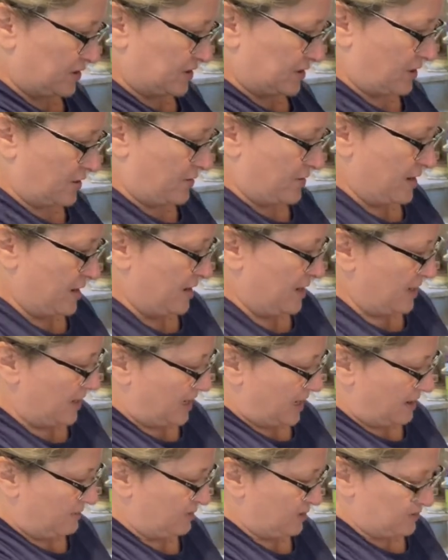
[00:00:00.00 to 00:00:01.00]
so
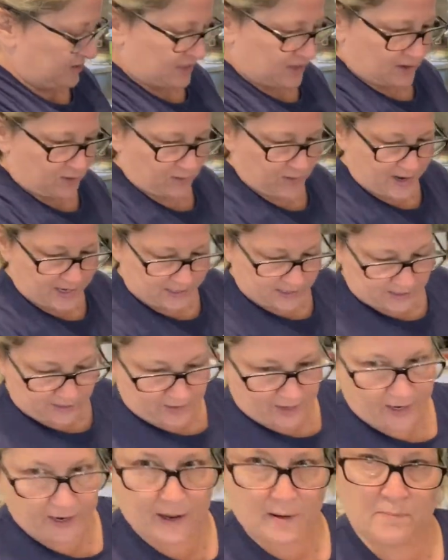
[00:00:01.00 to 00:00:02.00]
I'm using the rest of
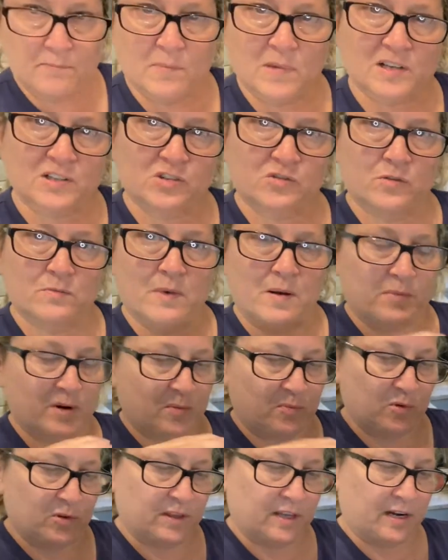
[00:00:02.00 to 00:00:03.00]
it. I must remember to
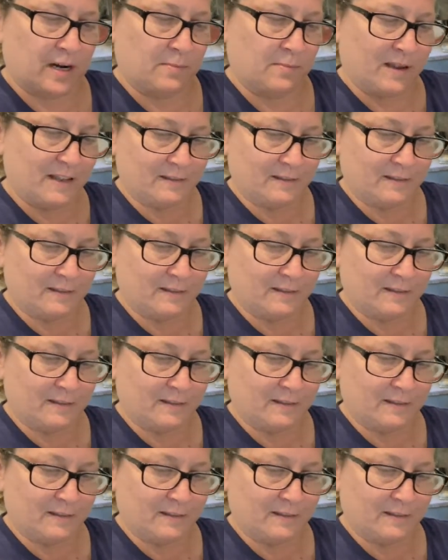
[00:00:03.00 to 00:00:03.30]
put that on my